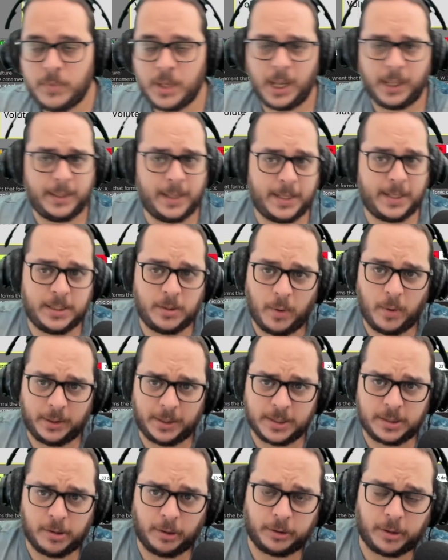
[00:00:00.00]
That's what
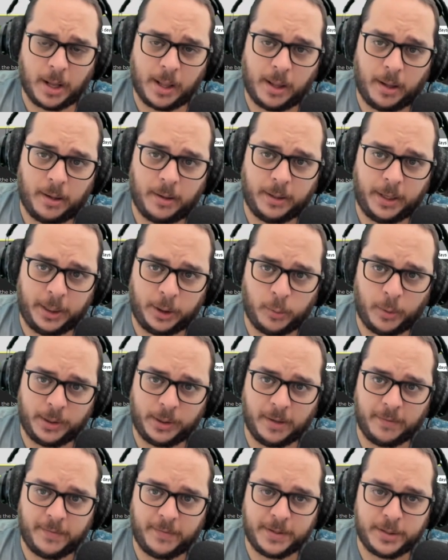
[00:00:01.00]
is not
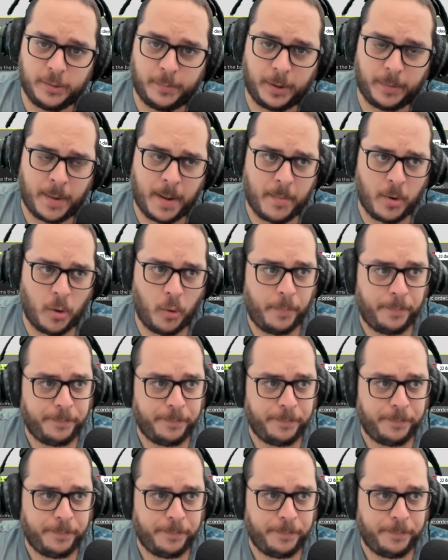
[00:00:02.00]
intuitive, it's SuperMemo.